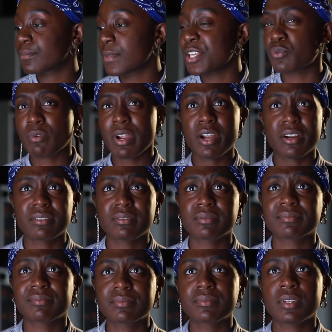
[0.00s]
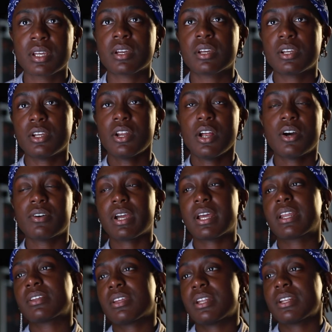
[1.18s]
is rare, you know,
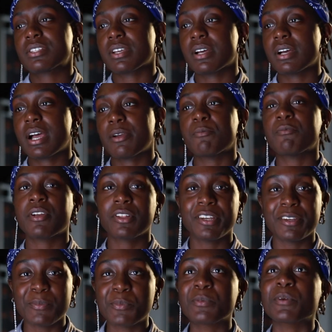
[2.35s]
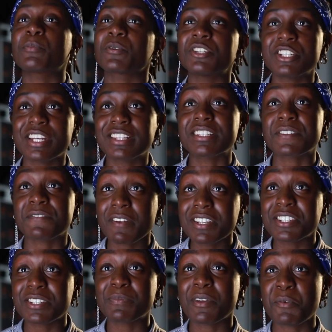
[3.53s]
and it's I really appreciate this
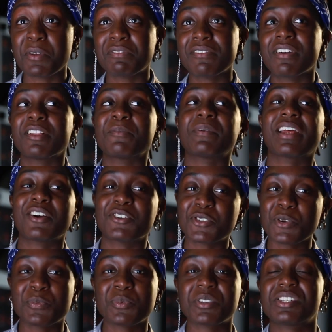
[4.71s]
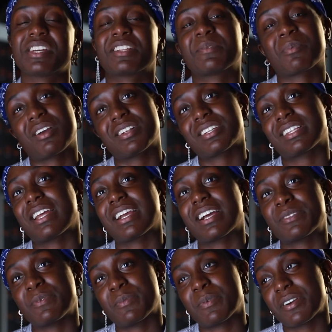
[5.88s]
friendship that we've developed, and I also appreciate the project that I got
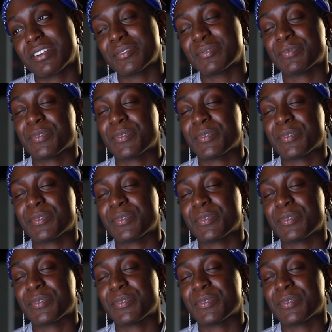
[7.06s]
to be part of.